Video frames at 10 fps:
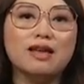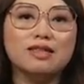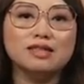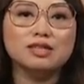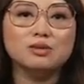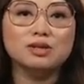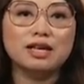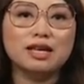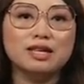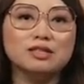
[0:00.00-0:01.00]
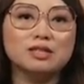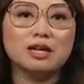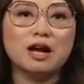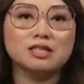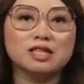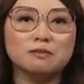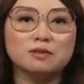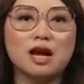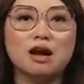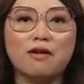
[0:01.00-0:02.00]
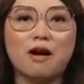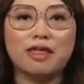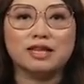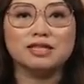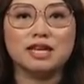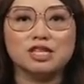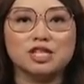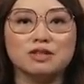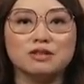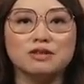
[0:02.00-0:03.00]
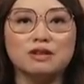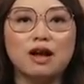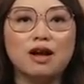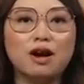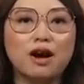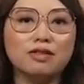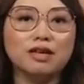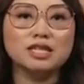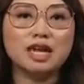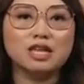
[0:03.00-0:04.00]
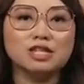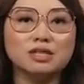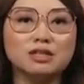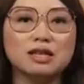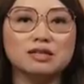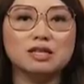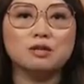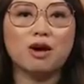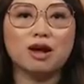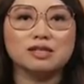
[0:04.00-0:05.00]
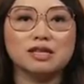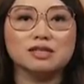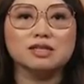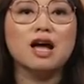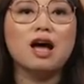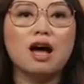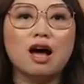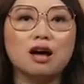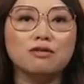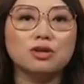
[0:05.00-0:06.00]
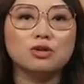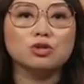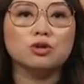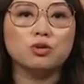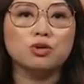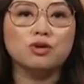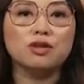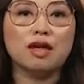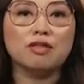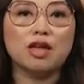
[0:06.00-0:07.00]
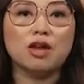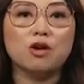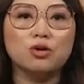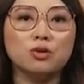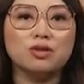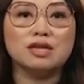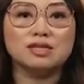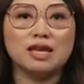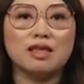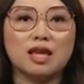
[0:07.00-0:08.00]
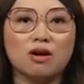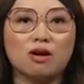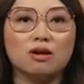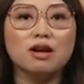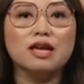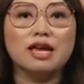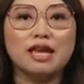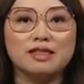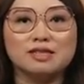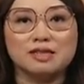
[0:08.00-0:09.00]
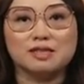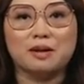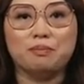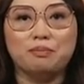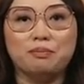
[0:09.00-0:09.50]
This is related to the concept of authentication. Authentication is the process of a user proving that they are who they say they are in the system.